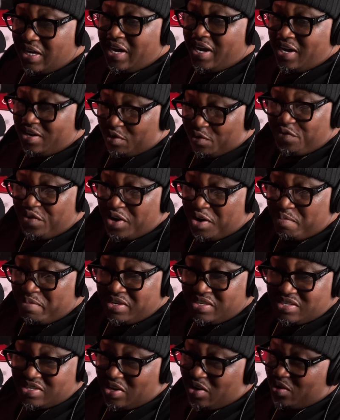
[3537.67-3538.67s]
Yeah, you feel
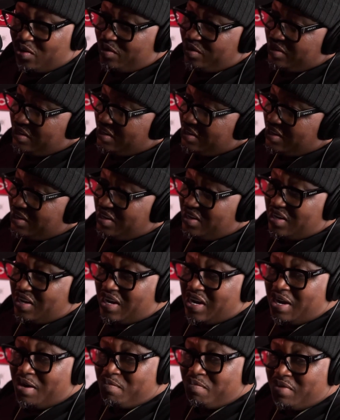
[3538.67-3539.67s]
me? So
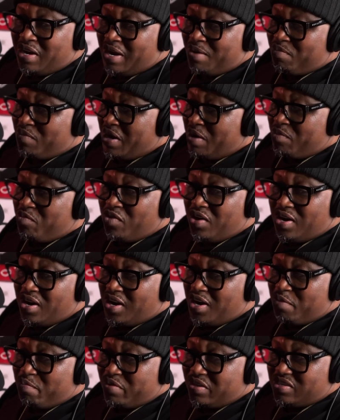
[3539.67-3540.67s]
I'm
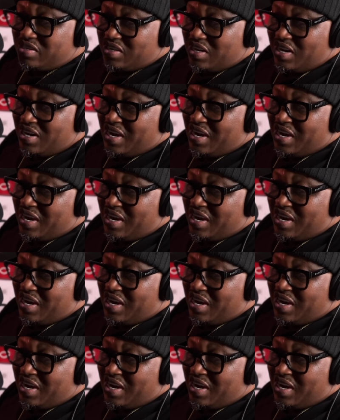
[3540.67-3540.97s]
100%.